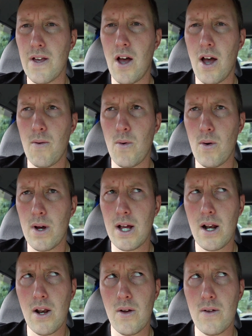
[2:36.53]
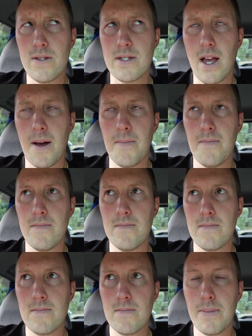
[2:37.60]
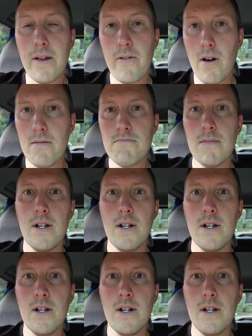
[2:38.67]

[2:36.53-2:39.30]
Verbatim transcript: I will include some B-roll